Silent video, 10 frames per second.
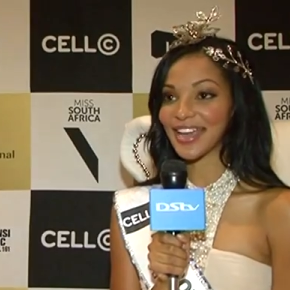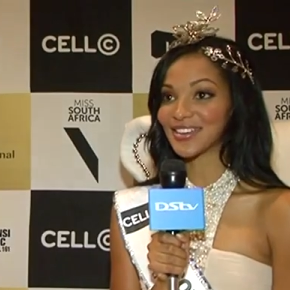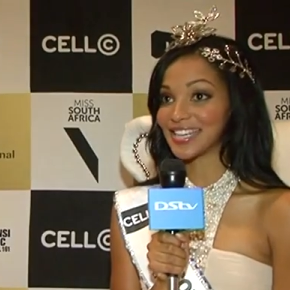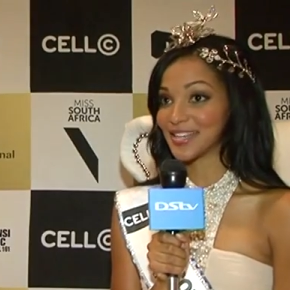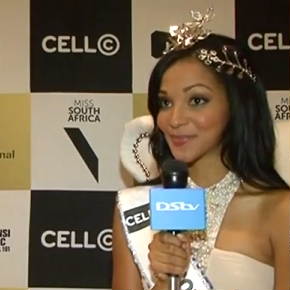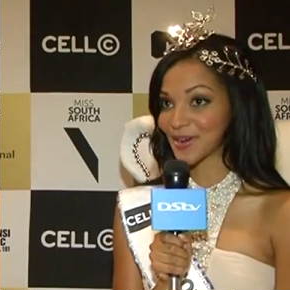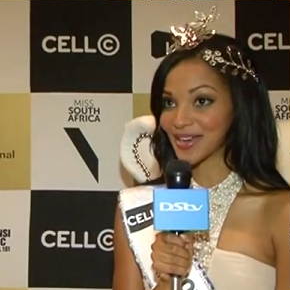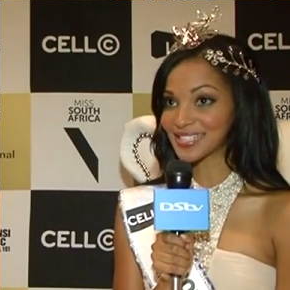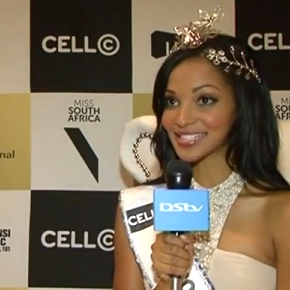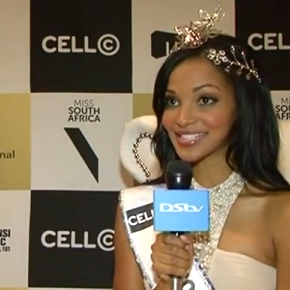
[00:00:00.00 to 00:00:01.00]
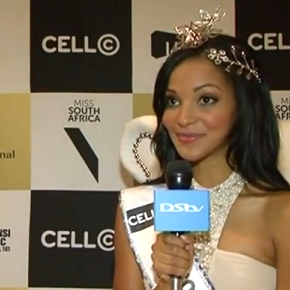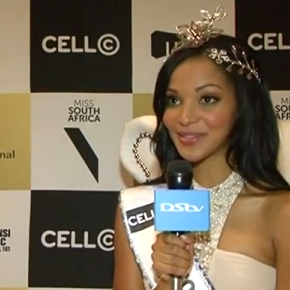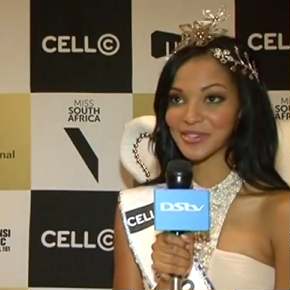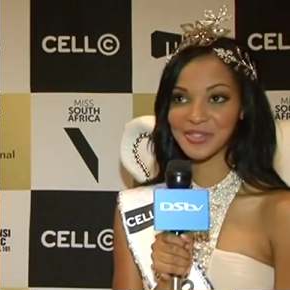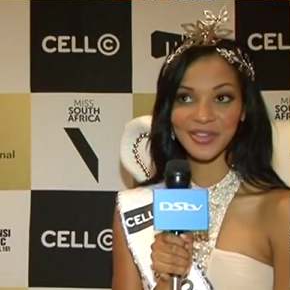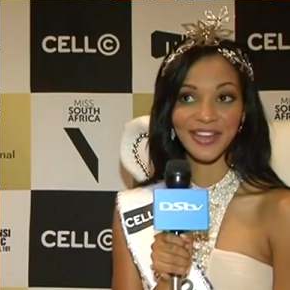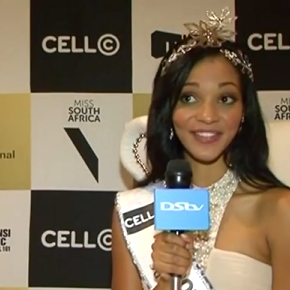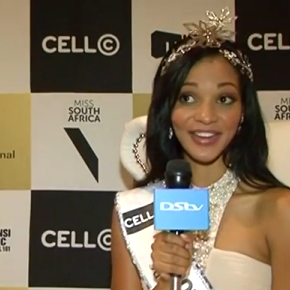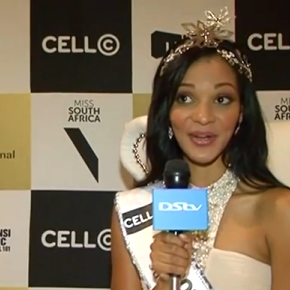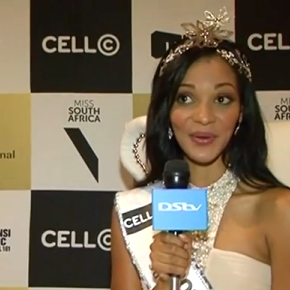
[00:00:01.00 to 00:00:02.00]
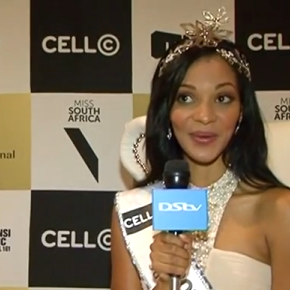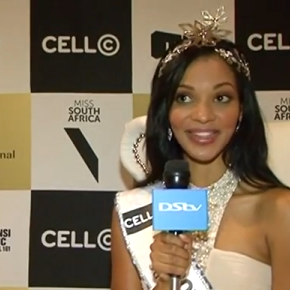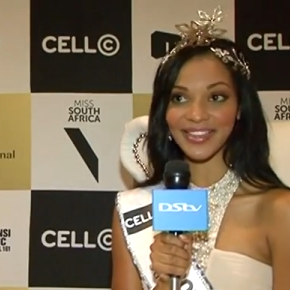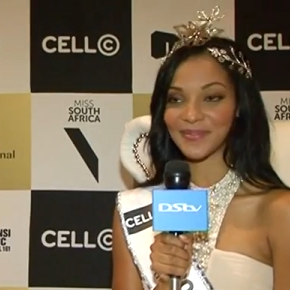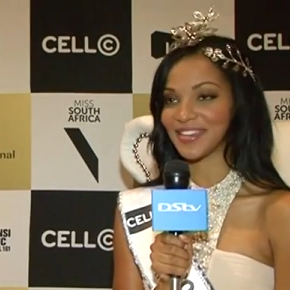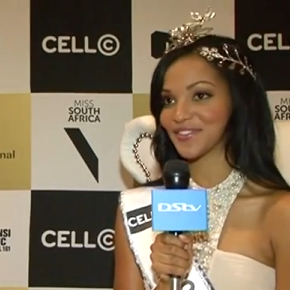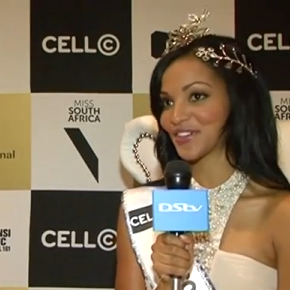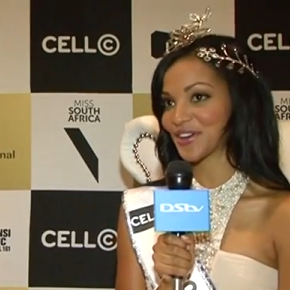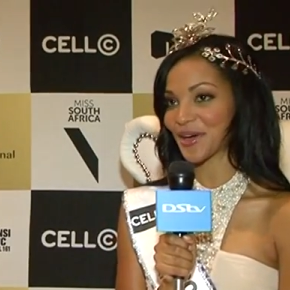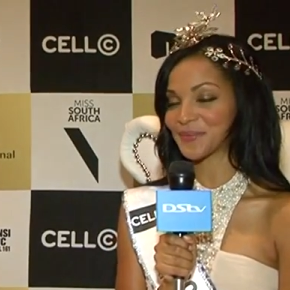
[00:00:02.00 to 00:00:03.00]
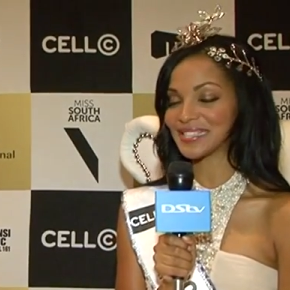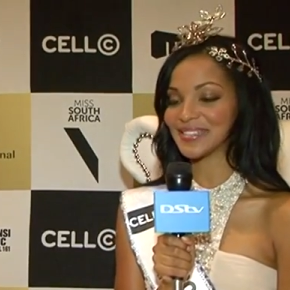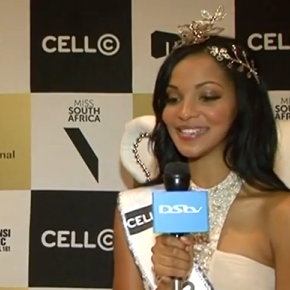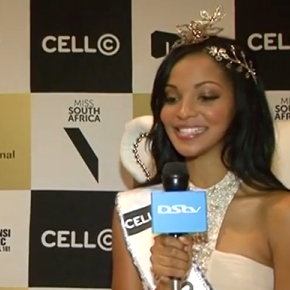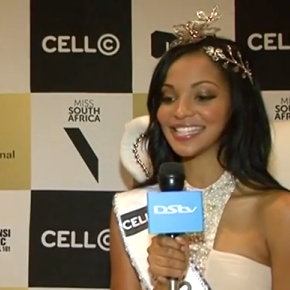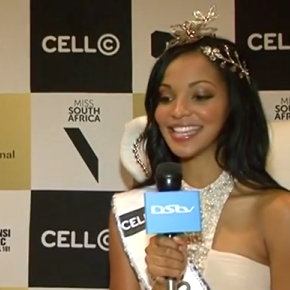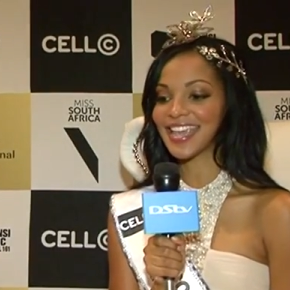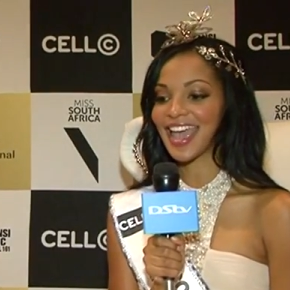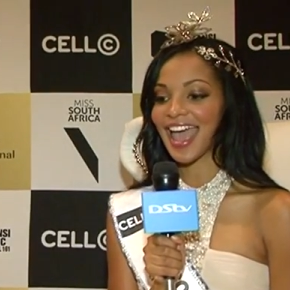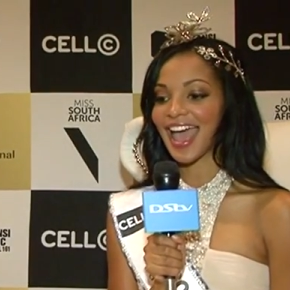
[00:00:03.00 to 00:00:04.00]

without lip gloss because you never know when there'll be a photo opportunity.